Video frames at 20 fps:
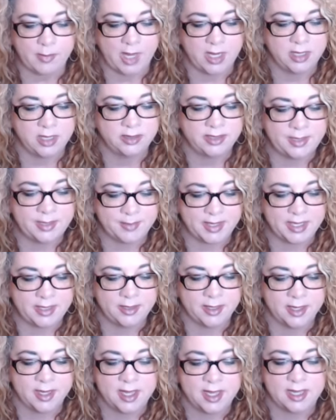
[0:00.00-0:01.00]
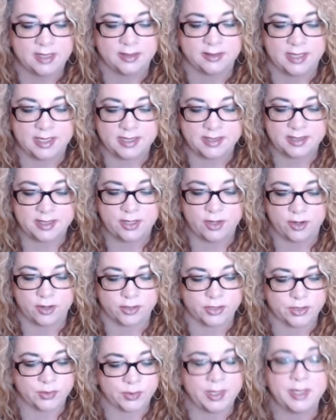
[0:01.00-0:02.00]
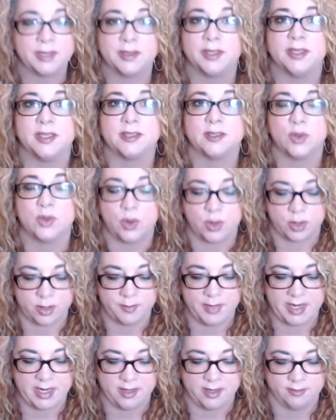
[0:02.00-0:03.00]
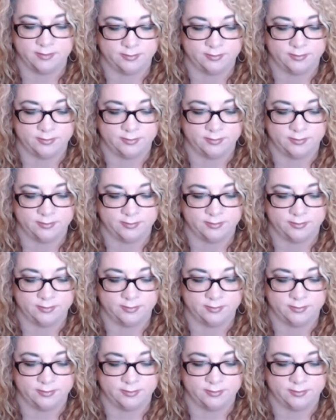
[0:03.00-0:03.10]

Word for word: limit, lessen, or shrink this army.